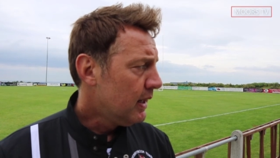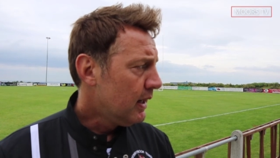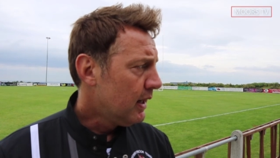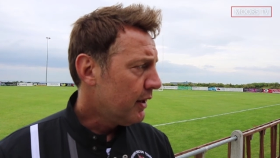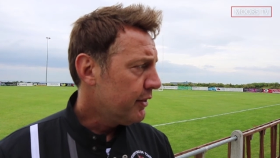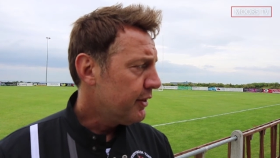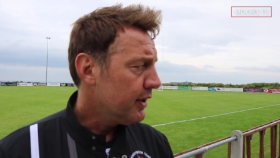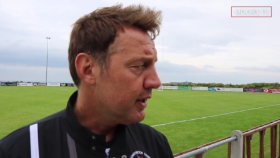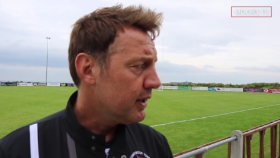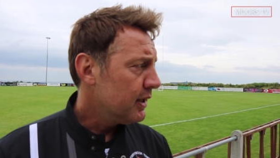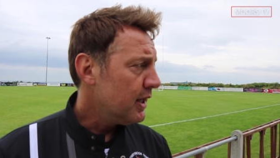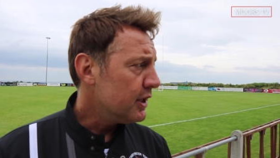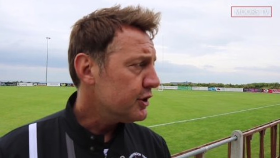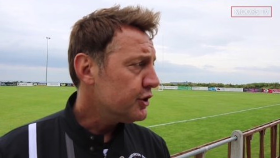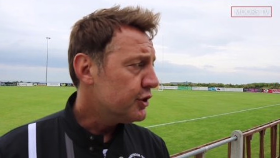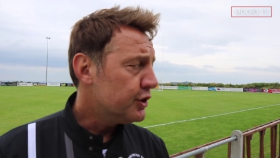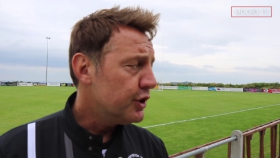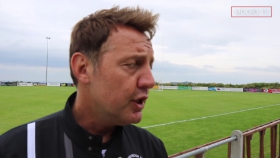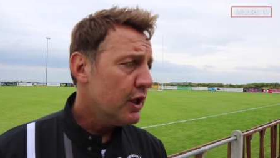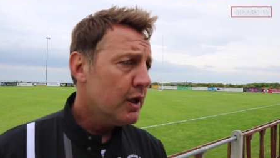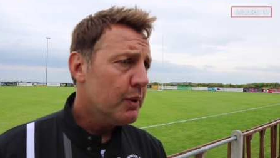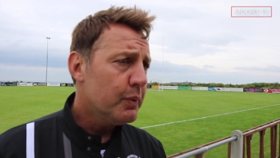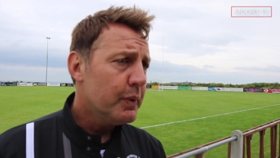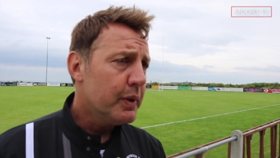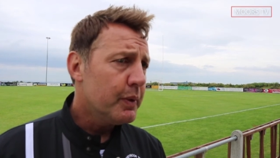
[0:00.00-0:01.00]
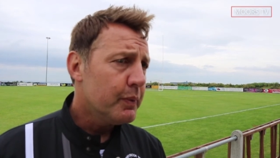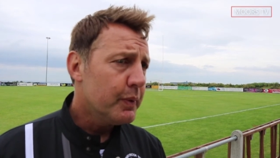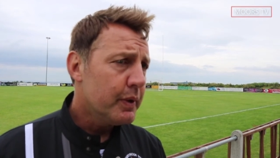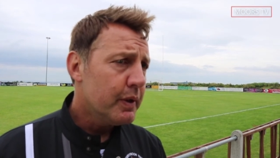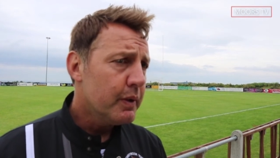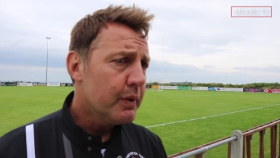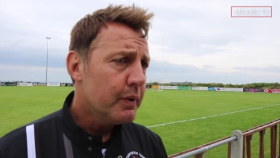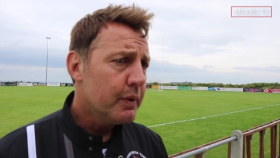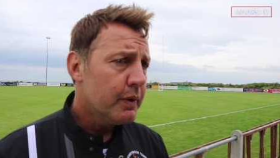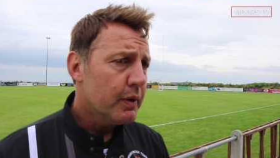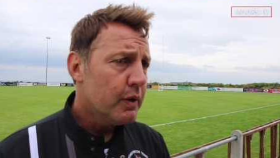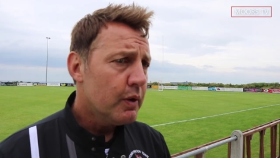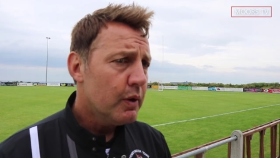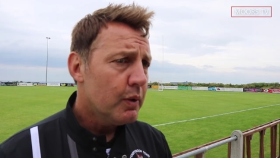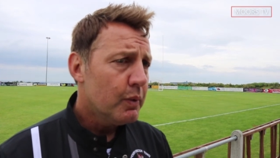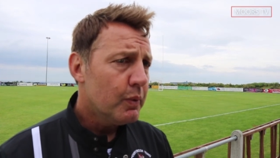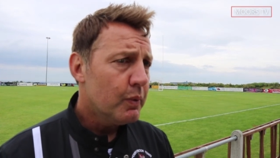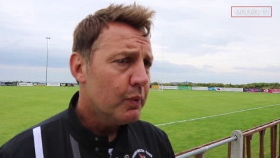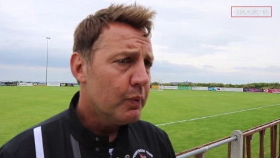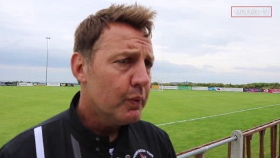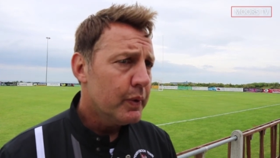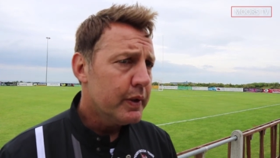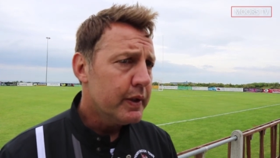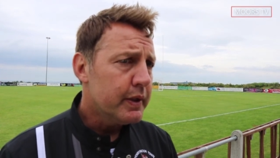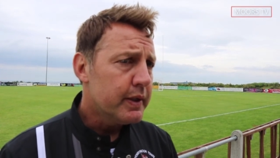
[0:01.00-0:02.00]
I think last year we
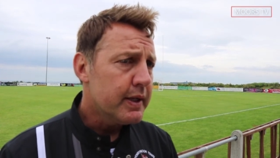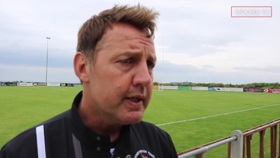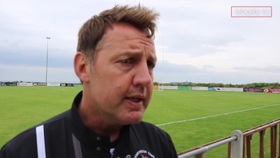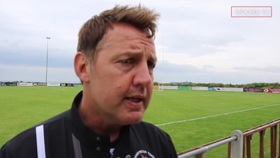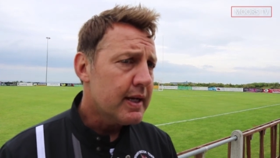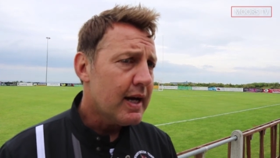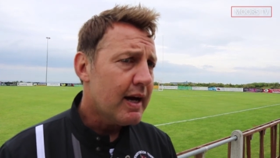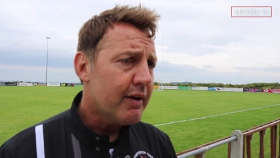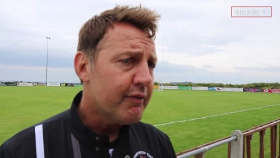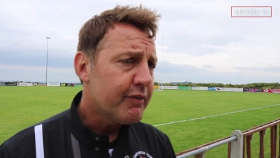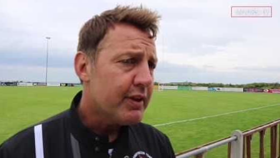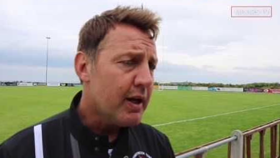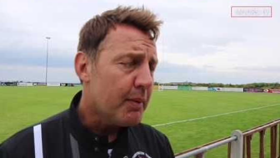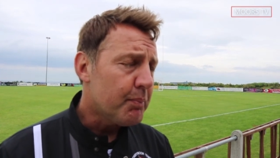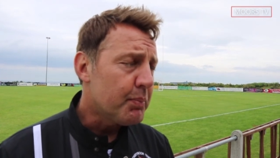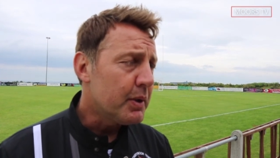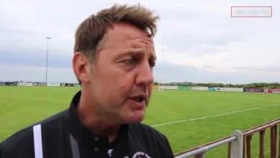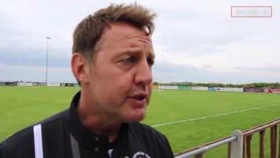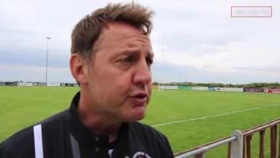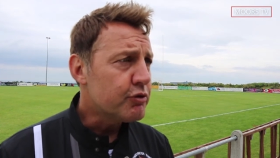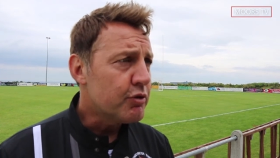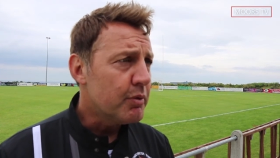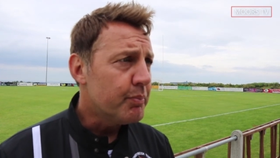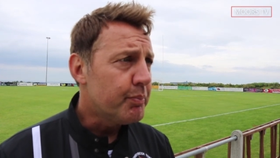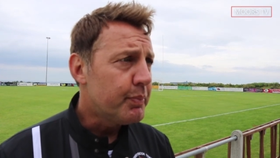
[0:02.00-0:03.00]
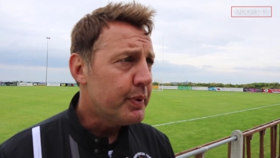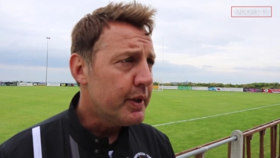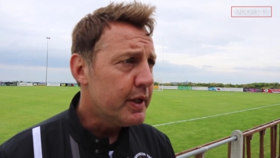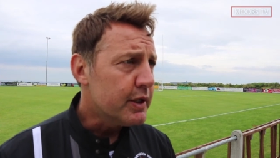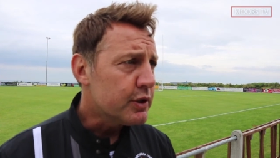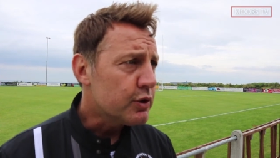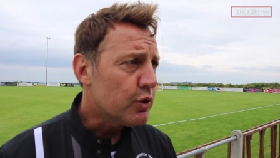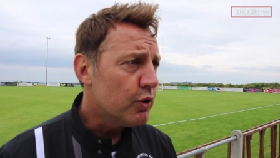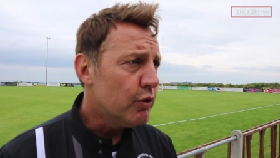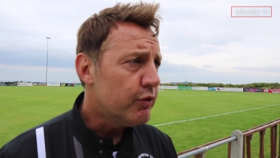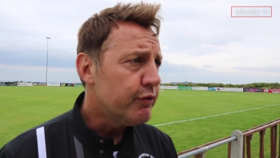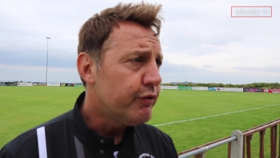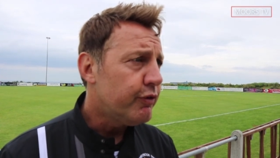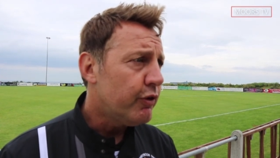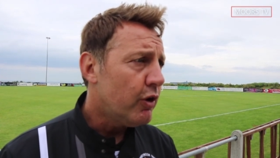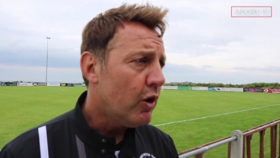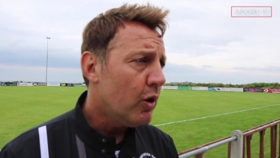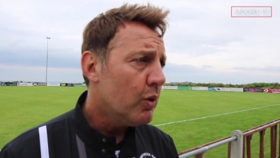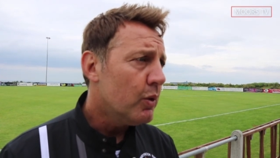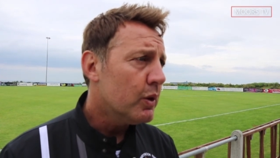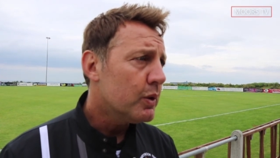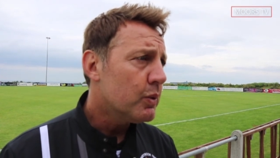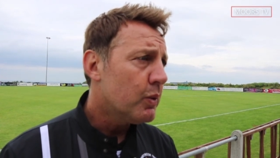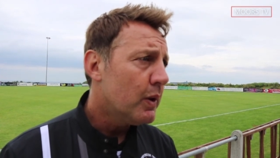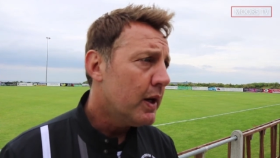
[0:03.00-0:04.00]
didn't have that blistering pace going forward,